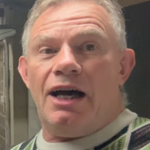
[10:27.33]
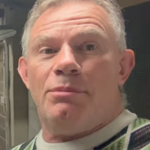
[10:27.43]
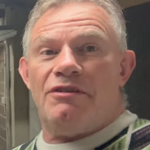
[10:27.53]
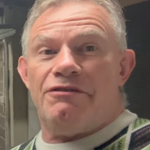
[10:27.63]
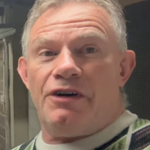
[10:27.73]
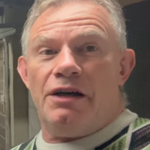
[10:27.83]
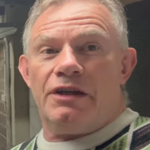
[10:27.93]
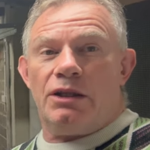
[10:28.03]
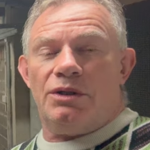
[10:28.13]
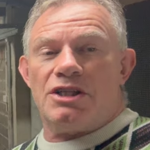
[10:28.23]
Up at 5
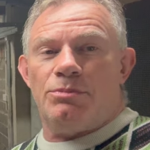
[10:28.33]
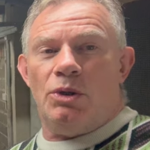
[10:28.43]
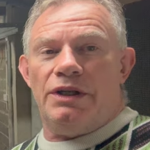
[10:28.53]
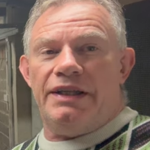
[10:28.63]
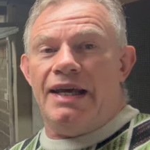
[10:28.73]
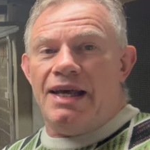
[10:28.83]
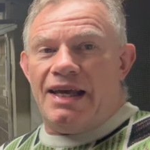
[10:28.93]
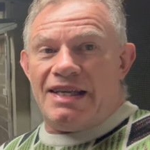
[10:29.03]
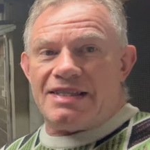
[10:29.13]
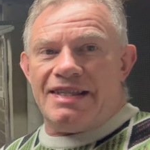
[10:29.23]
o'clock this morning,
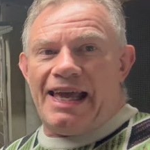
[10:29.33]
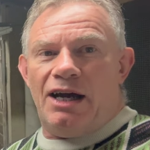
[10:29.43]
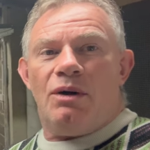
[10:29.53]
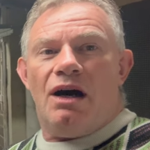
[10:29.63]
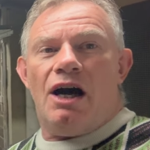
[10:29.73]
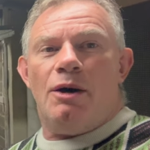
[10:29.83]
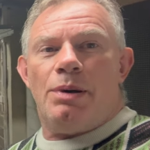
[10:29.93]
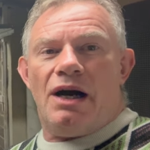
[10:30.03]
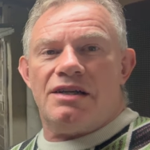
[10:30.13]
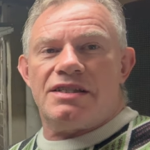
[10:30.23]
it's now
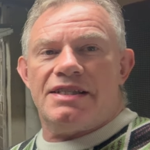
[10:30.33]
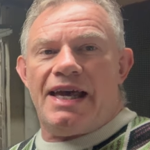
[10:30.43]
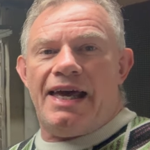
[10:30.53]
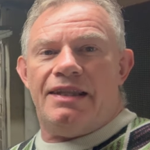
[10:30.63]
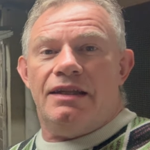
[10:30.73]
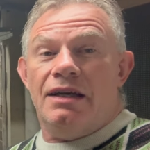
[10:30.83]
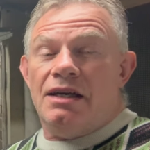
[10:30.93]
10:30.